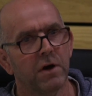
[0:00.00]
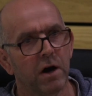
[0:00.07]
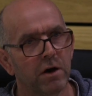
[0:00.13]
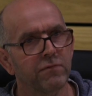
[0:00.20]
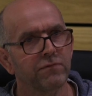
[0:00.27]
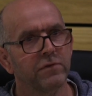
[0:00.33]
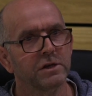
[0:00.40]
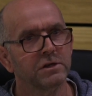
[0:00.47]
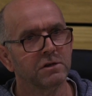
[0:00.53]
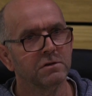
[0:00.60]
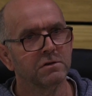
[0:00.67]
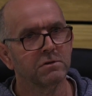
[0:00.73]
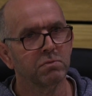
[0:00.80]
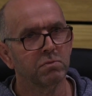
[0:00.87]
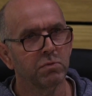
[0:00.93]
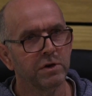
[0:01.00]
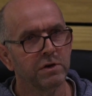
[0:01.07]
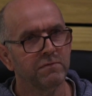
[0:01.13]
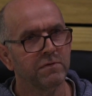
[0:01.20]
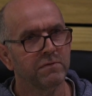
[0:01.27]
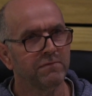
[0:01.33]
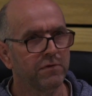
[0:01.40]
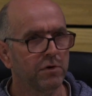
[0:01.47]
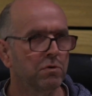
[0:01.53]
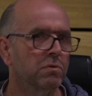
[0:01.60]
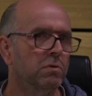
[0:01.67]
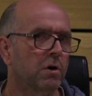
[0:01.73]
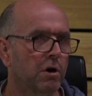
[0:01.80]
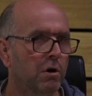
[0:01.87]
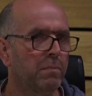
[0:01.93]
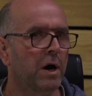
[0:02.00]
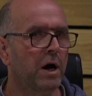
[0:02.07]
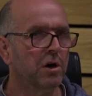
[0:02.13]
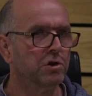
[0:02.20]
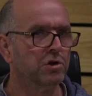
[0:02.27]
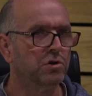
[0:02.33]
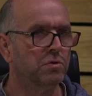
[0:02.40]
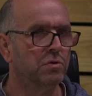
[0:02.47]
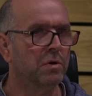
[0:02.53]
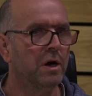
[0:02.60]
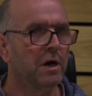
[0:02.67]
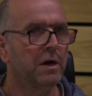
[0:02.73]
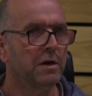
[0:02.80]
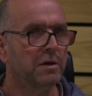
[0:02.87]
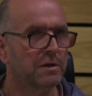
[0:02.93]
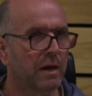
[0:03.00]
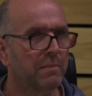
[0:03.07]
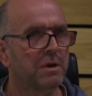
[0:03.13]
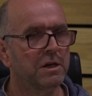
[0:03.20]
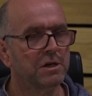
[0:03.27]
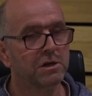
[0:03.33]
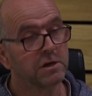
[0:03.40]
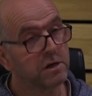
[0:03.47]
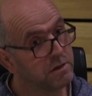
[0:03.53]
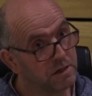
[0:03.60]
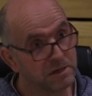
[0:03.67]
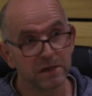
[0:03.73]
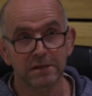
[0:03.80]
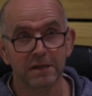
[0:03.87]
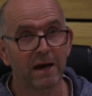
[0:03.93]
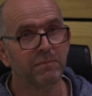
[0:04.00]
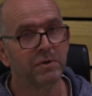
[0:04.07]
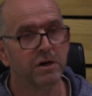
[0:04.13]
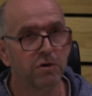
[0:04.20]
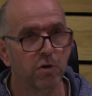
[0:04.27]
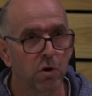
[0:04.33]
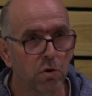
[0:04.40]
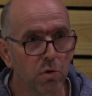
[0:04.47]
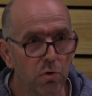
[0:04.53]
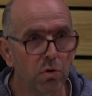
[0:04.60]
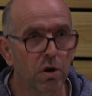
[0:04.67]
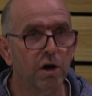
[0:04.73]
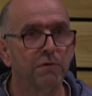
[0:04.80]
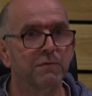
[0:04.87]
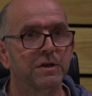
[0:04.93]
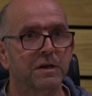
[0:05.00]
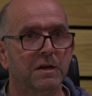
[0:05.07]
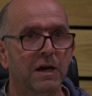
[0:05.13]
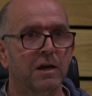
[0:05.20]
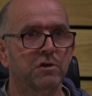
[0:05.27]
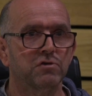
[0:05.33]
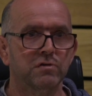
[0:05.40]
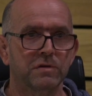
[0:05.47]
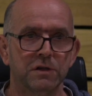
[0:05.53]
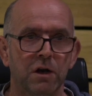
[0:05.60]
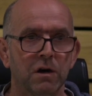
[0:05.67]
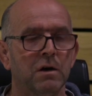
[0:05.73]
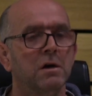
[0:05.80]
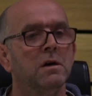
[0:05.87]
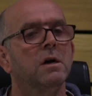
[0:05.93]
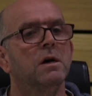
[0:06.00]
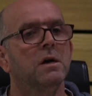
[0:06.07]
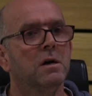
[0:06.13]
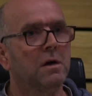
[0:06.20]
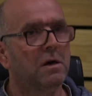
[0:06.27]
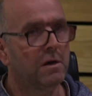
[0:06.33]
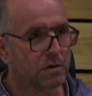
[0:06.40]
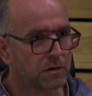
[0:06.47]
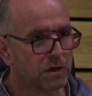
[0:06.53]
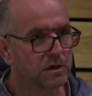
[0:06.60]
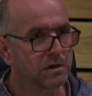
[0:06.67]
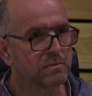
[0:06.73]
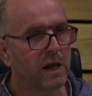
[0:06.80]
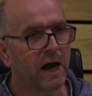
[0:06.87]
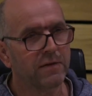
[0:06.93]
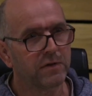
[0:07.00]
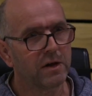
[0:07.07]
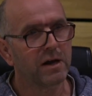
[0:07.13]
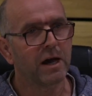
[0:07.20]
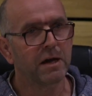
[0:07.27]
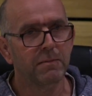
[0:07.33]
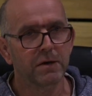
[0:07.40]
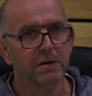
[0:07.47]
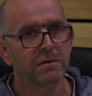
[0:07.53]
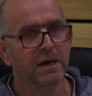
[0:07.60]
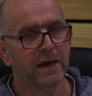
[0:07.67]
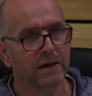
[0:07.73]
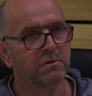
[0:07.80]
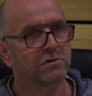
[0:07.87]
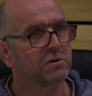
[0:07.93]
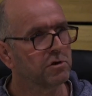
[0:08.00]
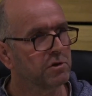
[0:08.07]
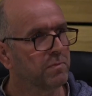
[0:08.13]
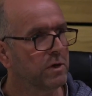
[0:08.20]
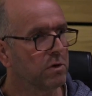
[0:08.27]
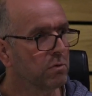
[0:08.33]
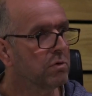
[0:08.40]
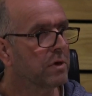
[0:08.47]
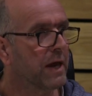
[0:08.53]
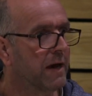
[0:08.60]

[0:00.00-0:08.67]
that are threatened with full or partial demolition. And this is happening all over the country, not just under Labour councils, but all